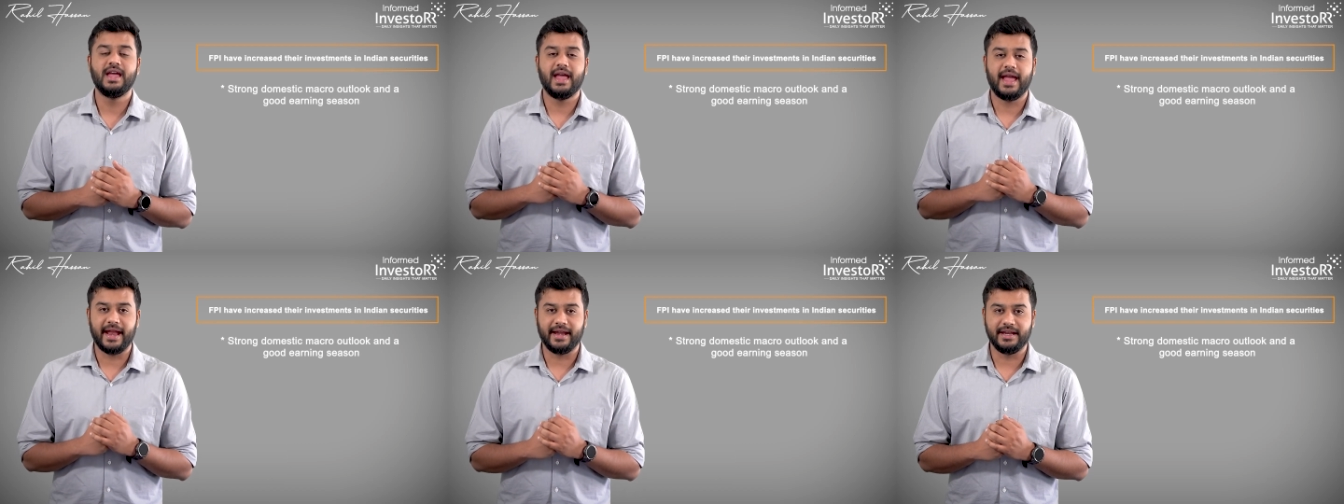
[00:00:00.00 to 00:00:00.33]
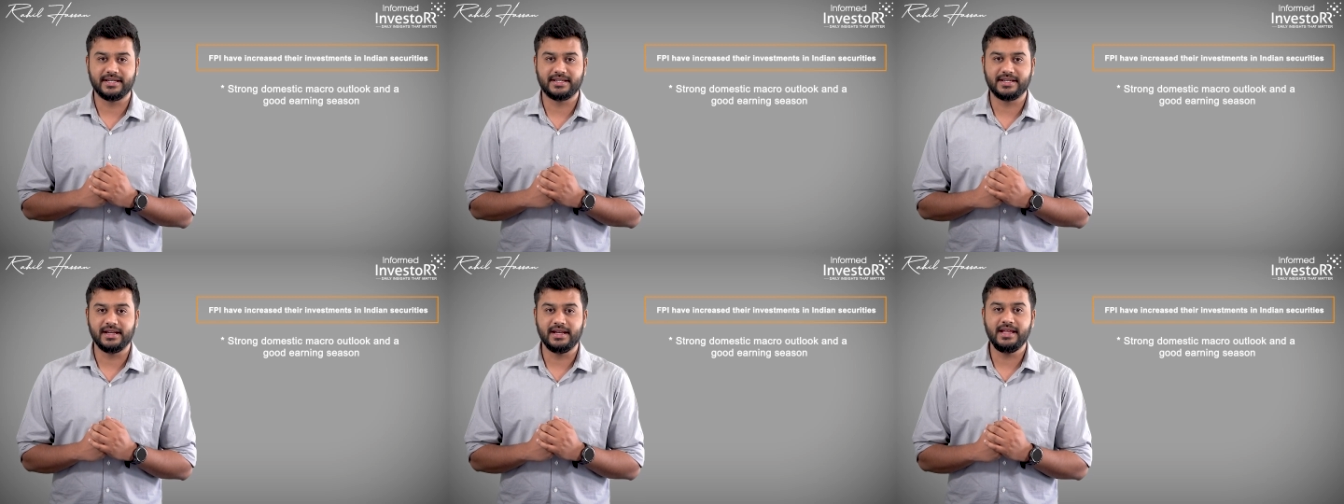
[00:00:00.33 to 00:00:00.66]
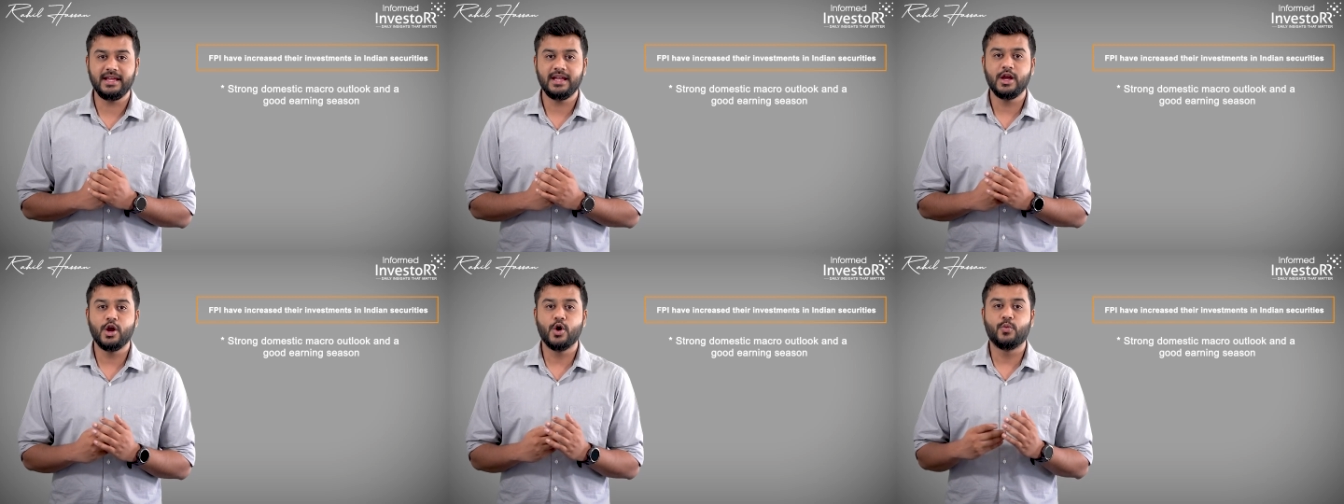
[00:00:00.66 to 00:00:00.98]

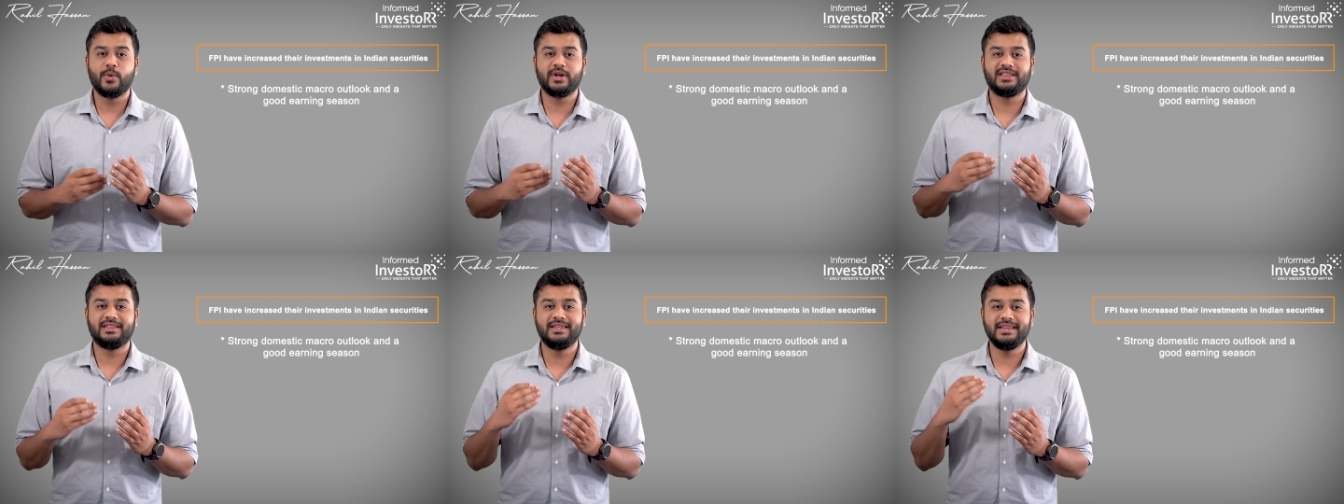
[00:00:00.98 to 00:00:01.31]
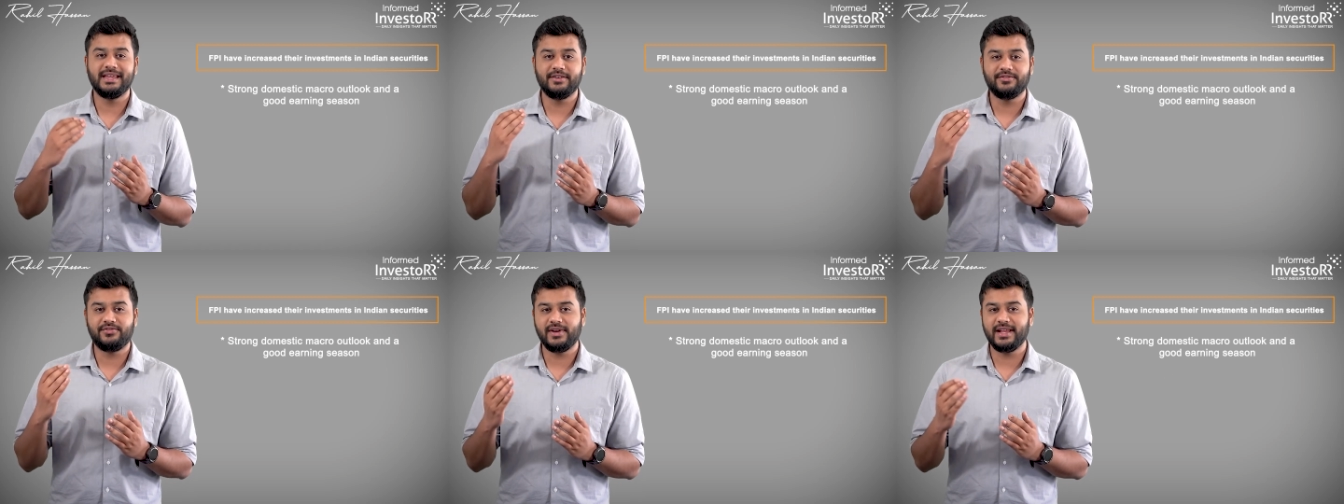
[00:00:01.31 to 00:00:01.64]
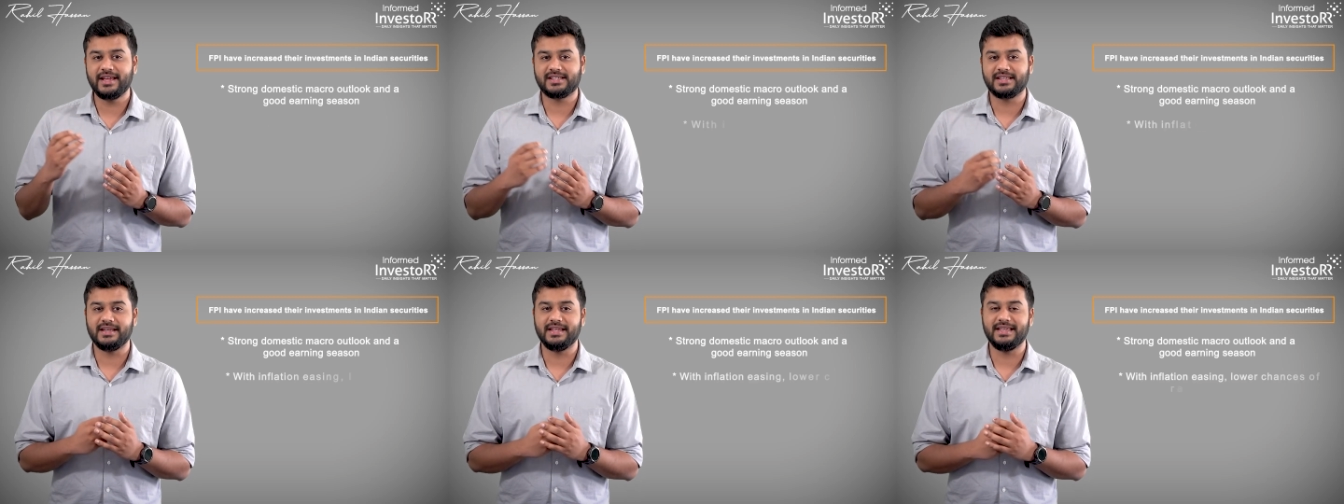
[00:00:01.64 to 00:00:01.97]
Additionally, with the
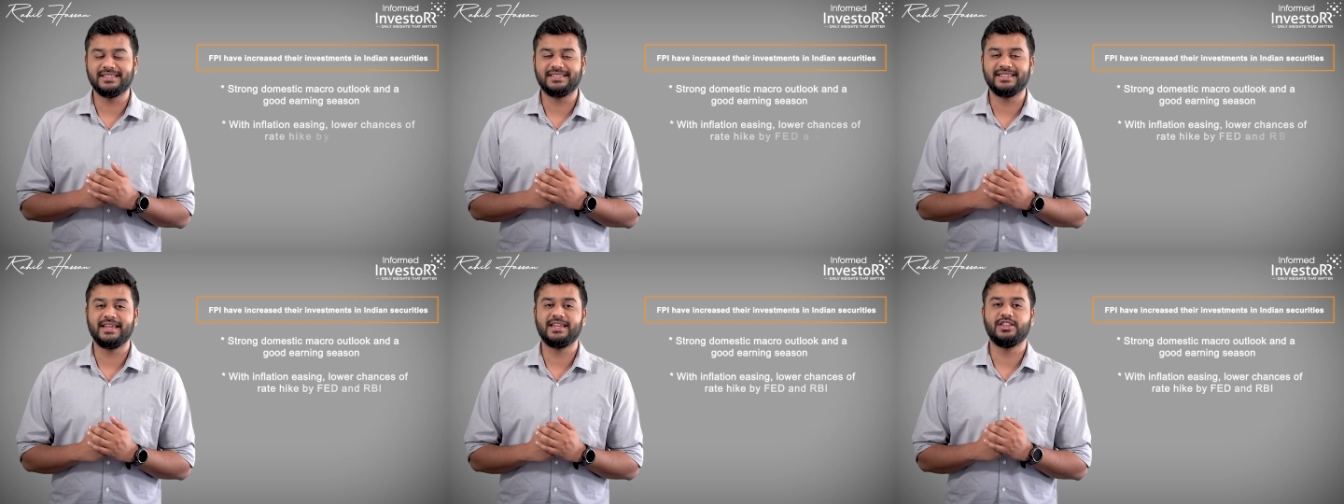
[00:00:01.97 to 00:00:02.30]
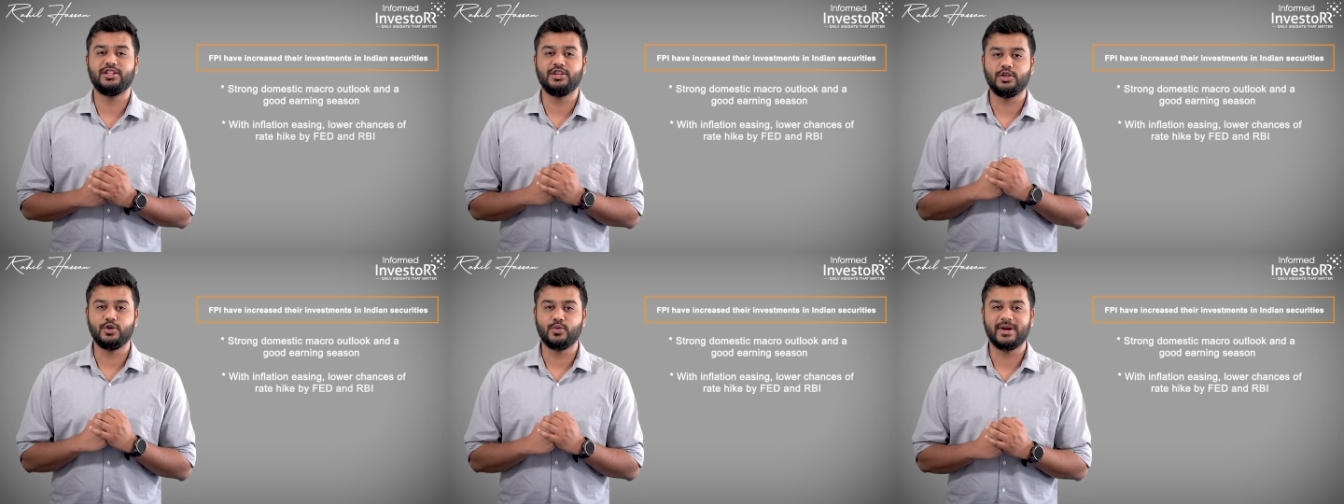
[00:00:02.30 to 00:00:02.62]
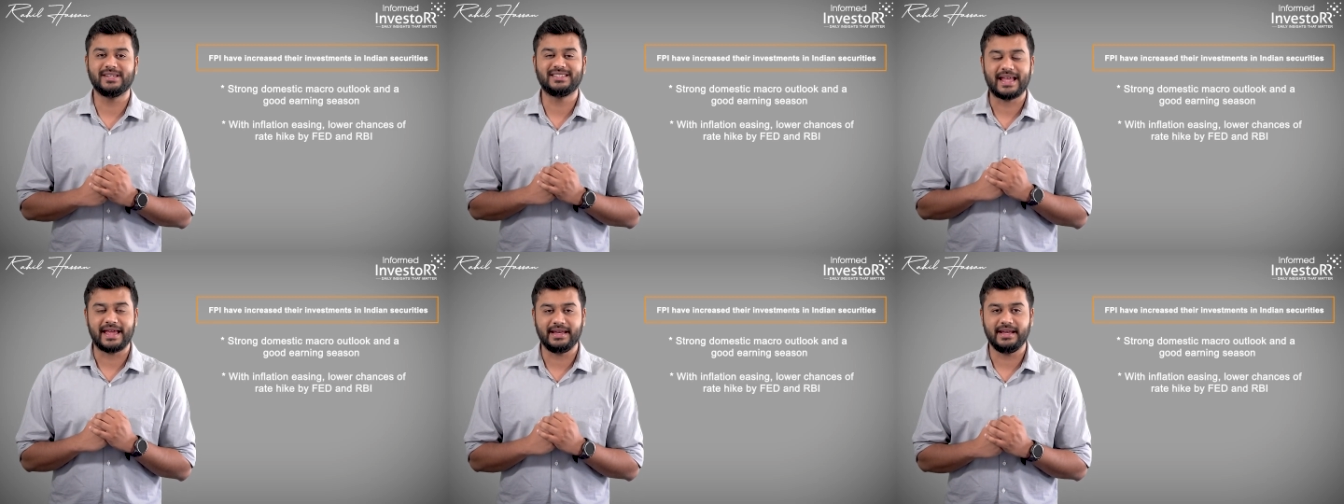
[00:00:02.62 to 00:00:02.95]
inflation easing in the
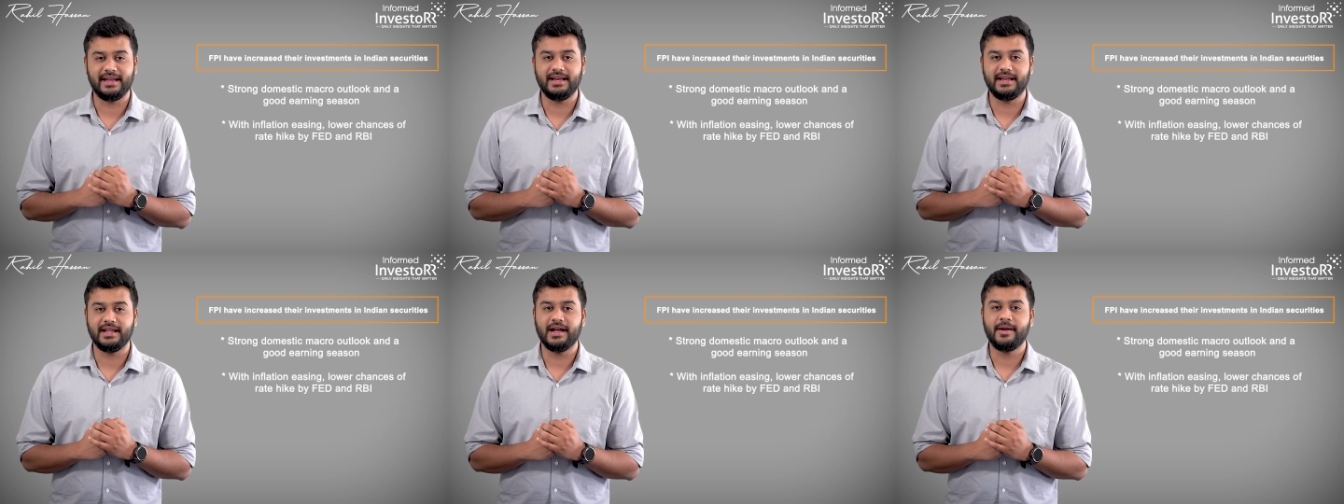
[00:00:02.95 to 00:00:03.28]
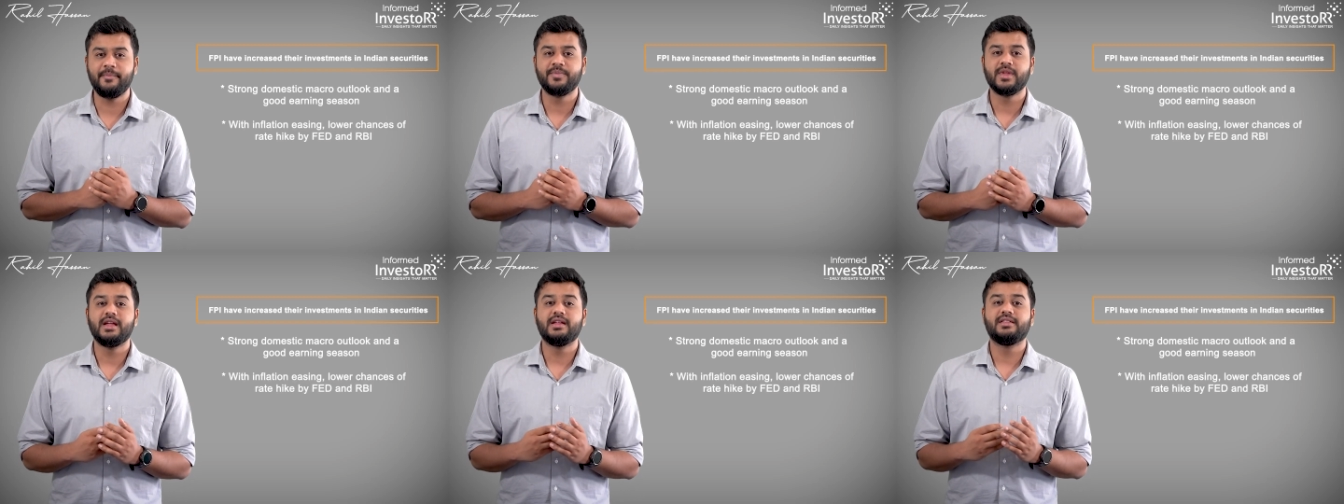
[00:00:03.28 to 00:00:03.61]
US and India,